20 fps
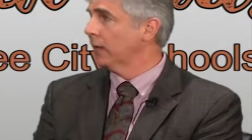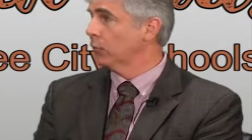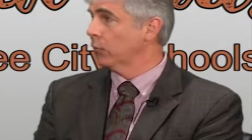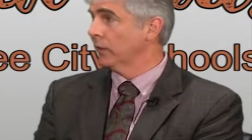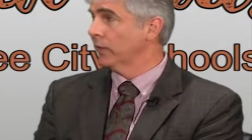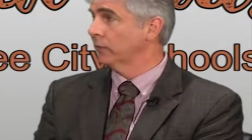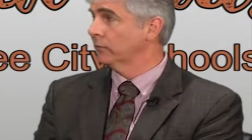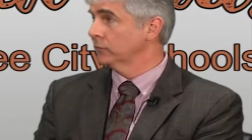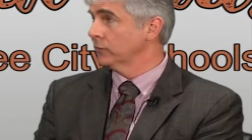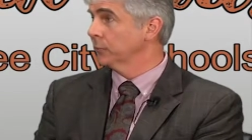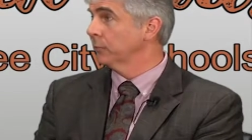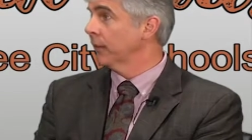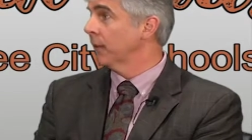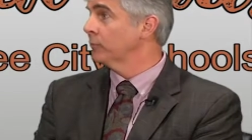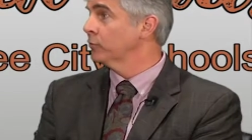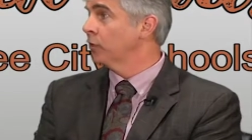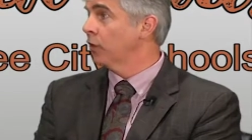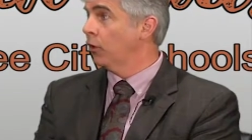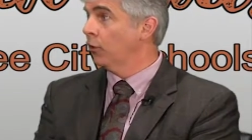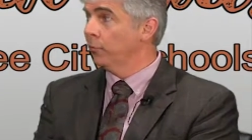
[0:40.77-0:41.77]
and we
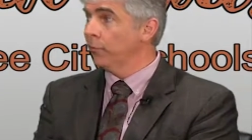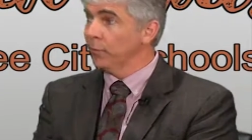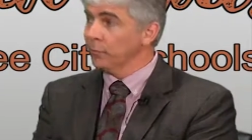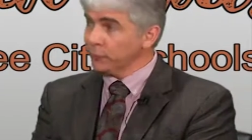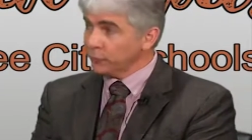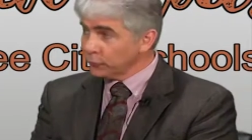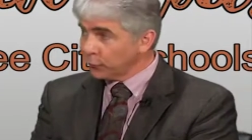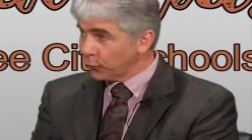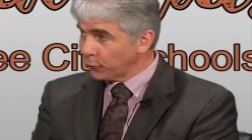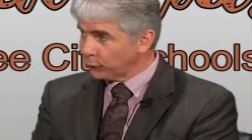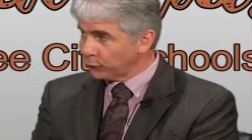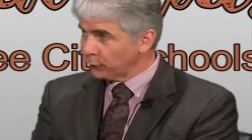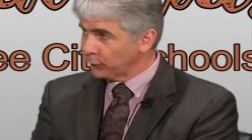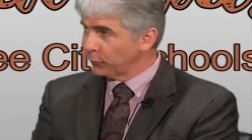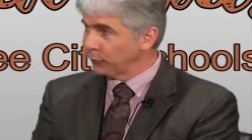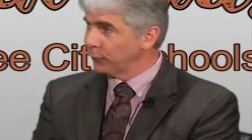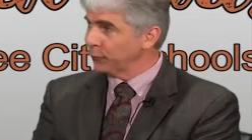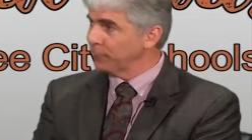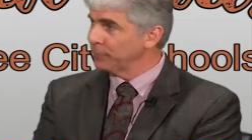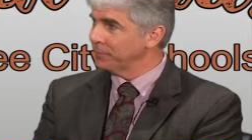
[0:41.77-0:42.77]
sometimes call them up and talk
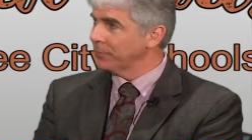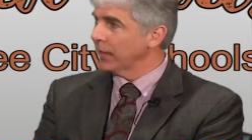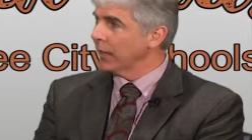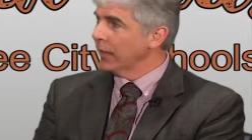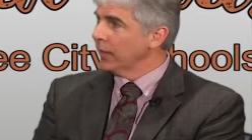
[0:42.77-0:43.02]
to them.